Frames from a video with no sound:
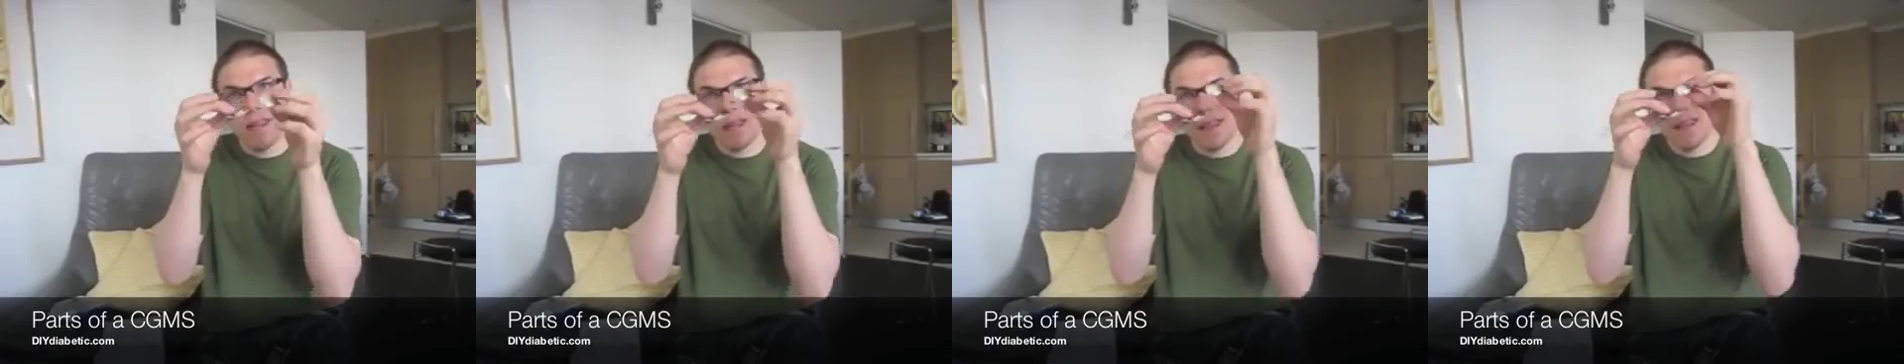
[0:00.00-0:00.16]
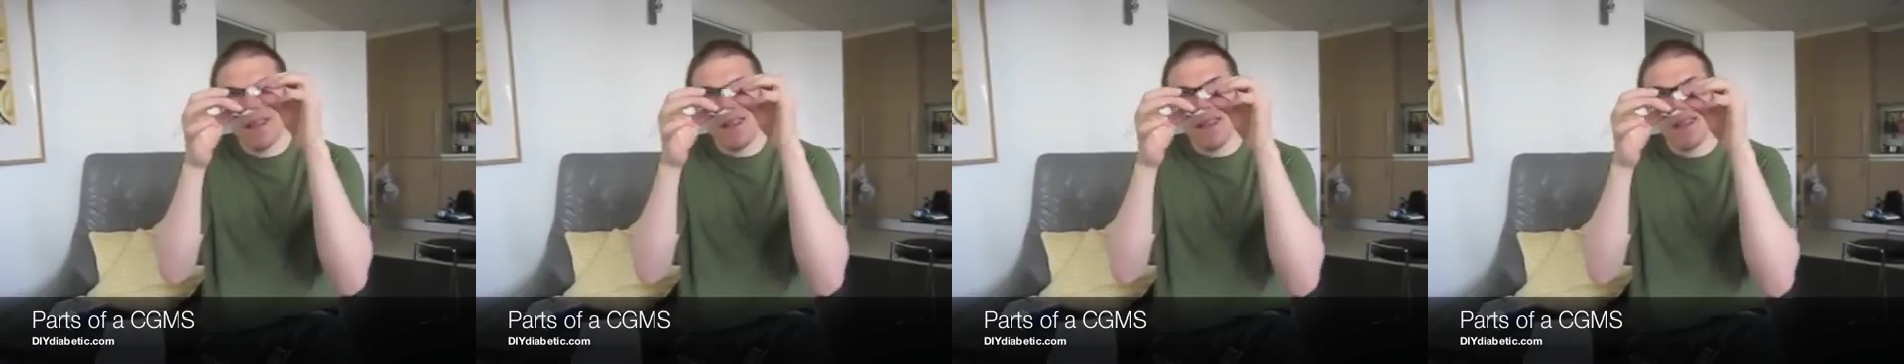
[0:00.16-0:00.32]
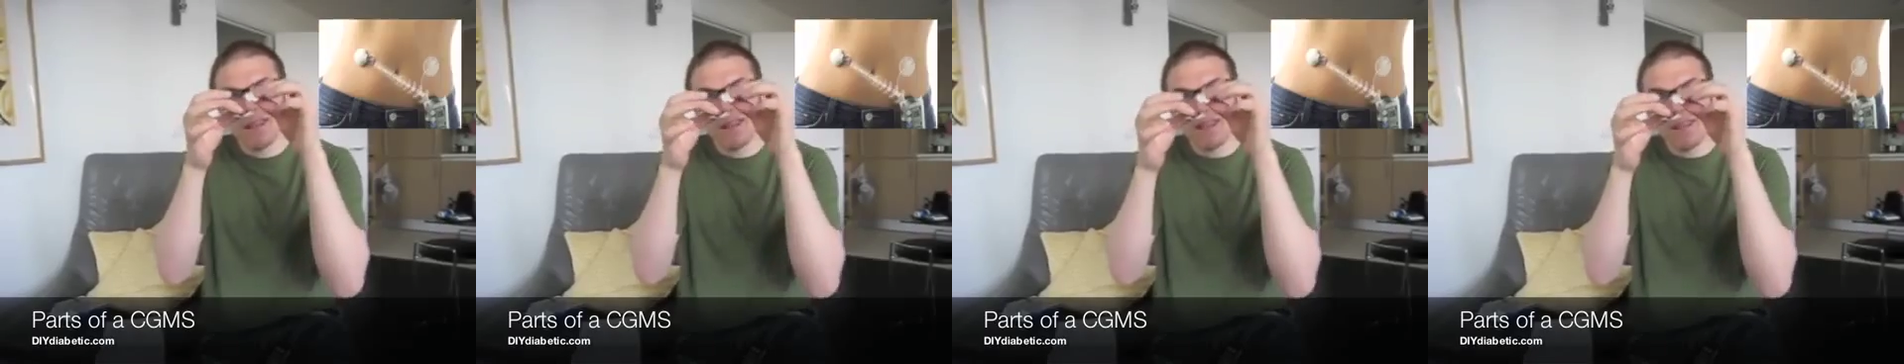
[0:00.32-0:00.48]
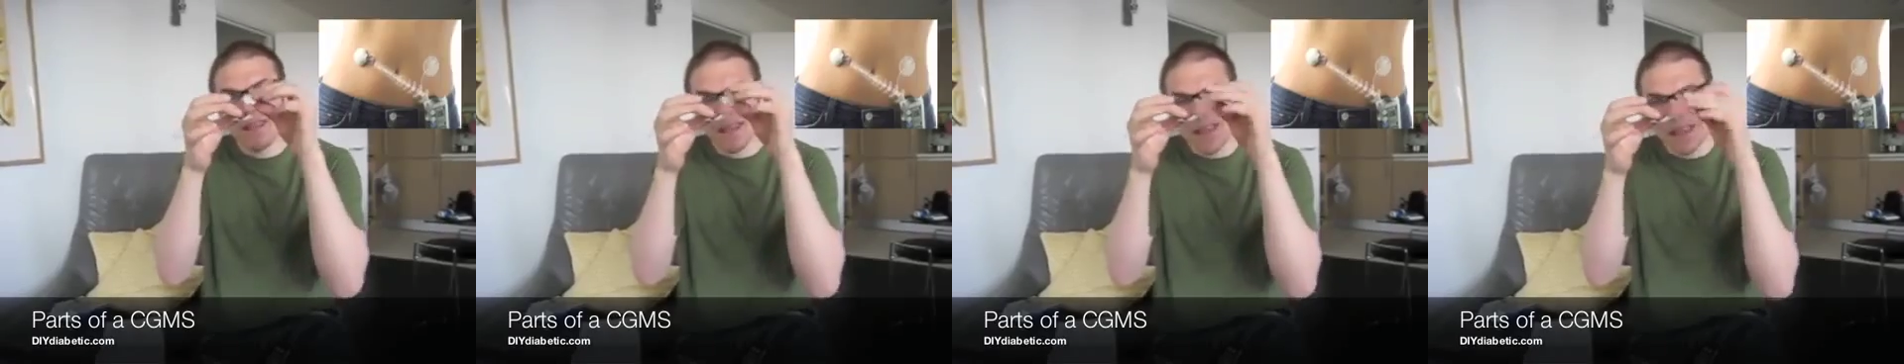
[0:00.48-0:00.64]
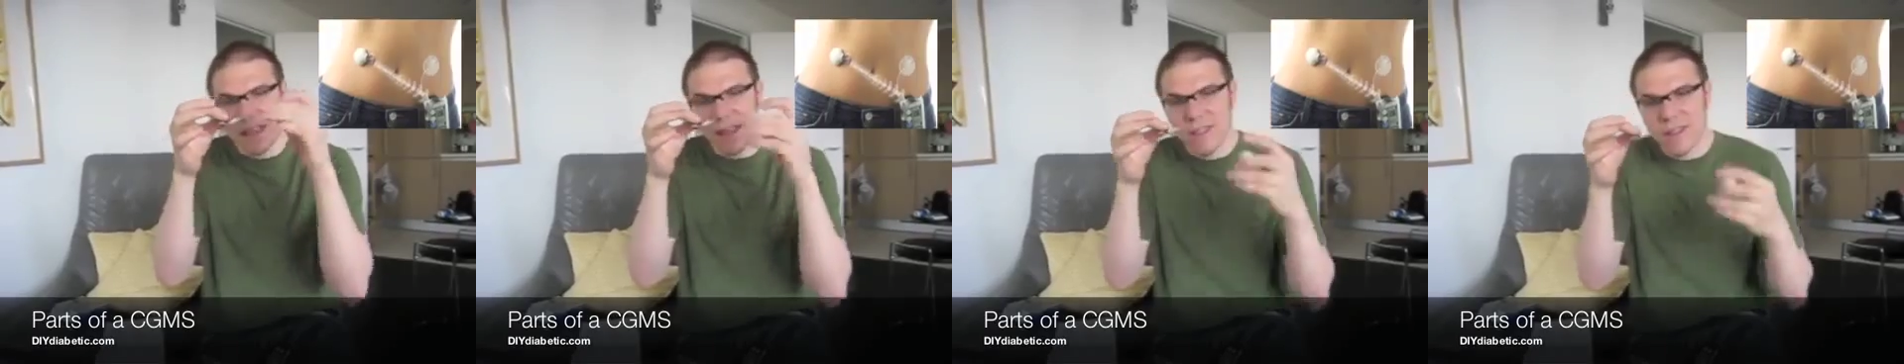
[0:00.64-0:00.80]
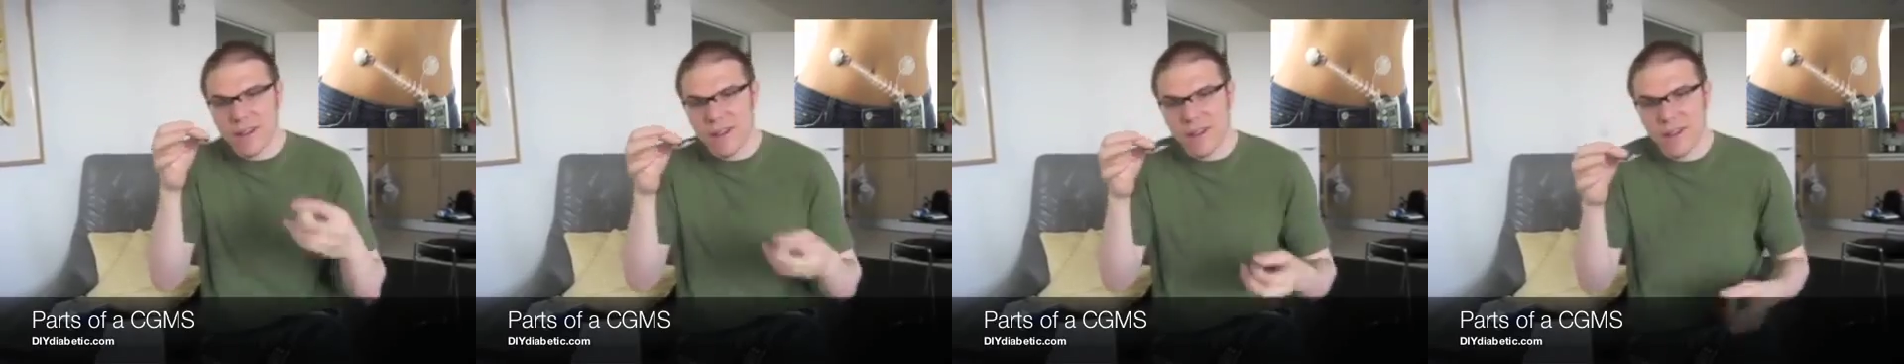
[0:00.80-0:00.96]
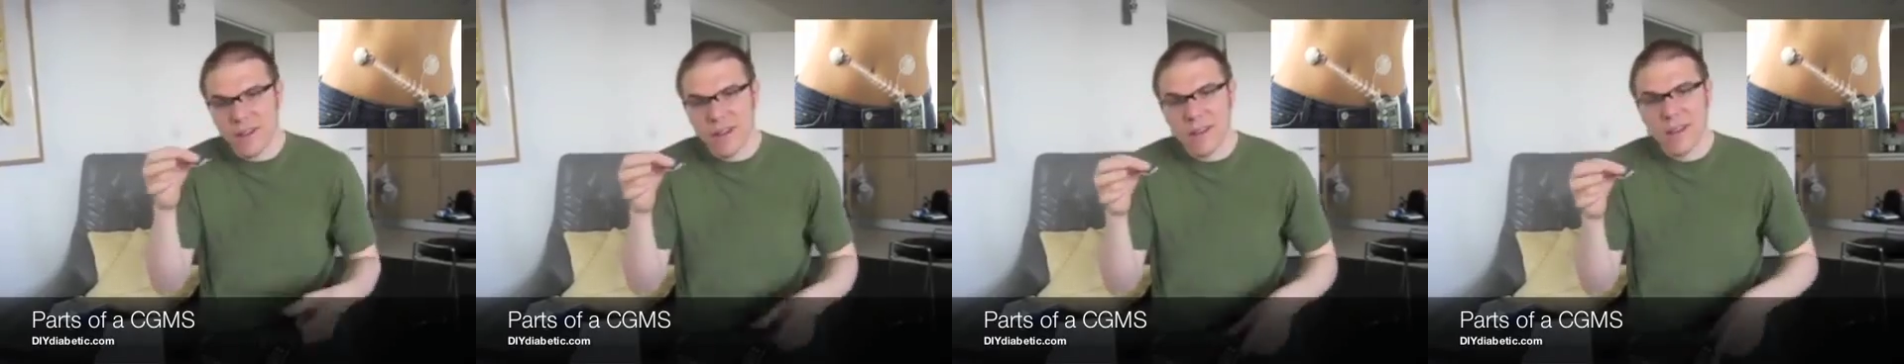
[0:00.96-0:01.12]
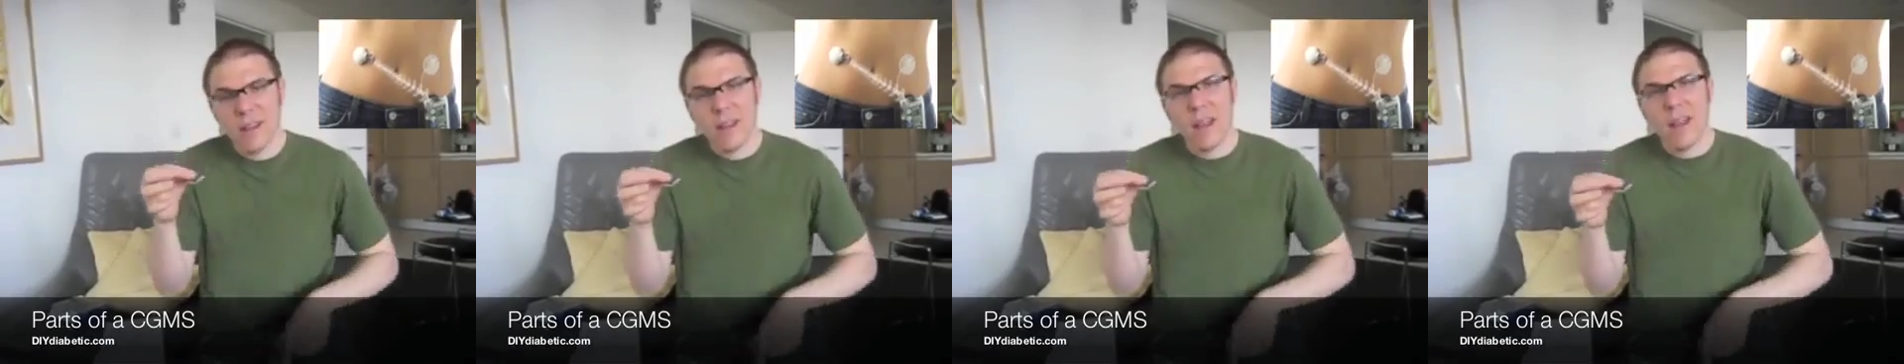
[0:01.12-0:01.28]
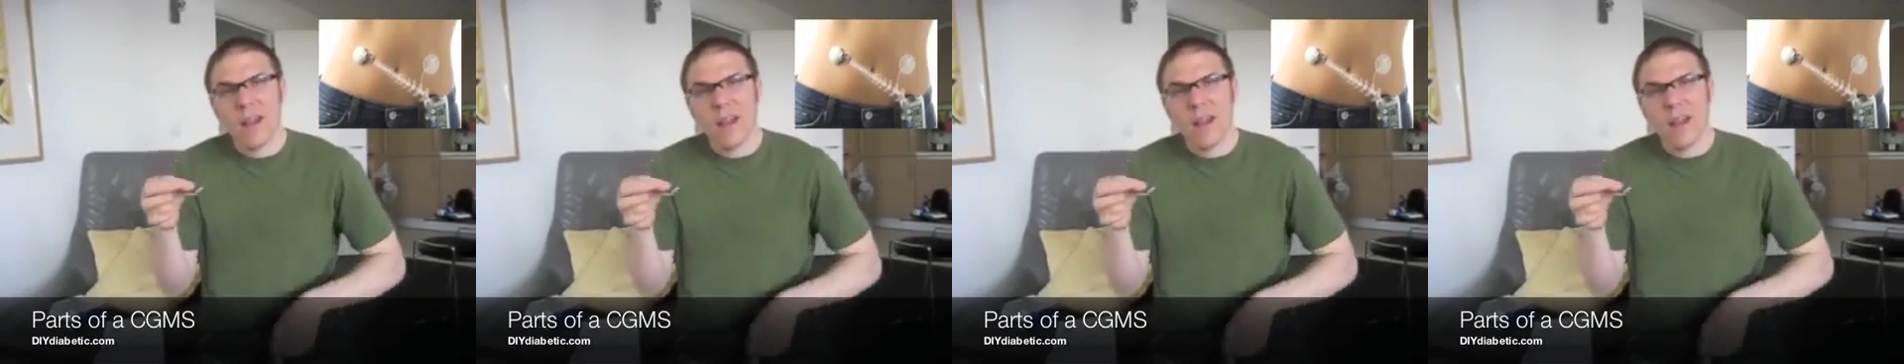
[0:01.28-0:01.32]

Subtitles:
and this together